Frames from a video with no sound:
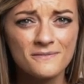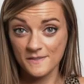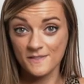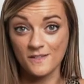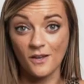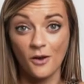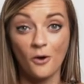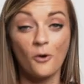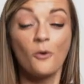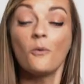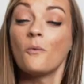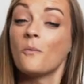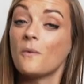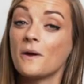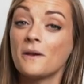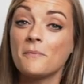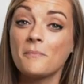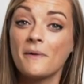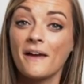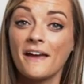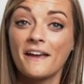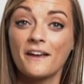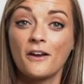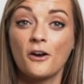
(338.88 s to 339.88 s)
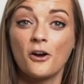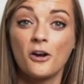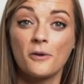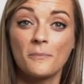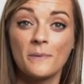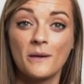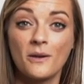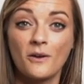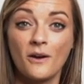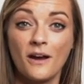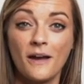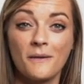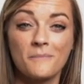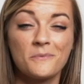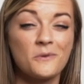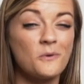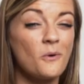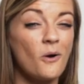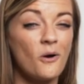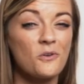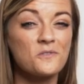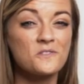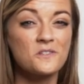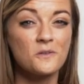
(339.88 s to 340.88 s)
So when buying a hermit crab,
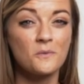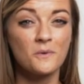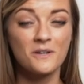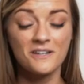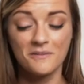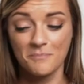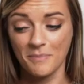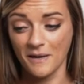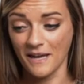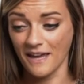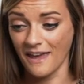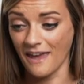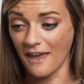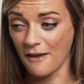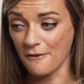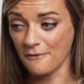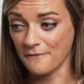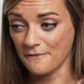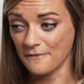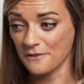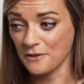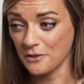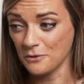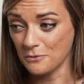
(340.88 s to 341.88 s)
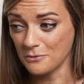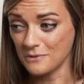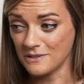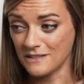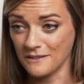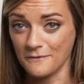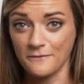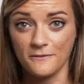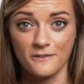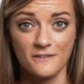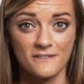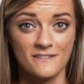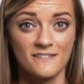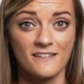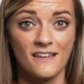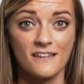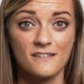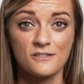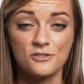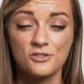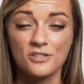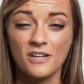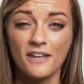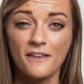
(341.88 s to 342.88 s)
you also want to buy a few different
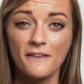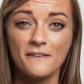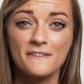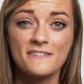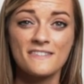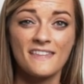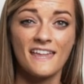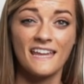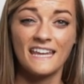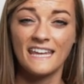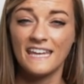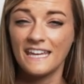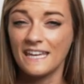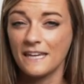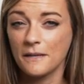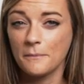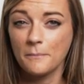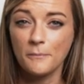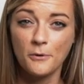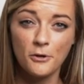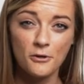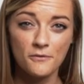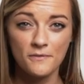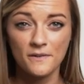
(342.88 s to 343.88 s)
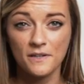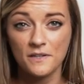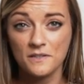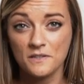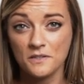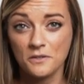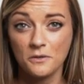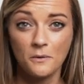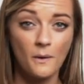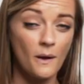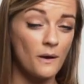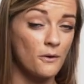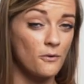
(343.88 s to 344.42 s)
size shells that he can move into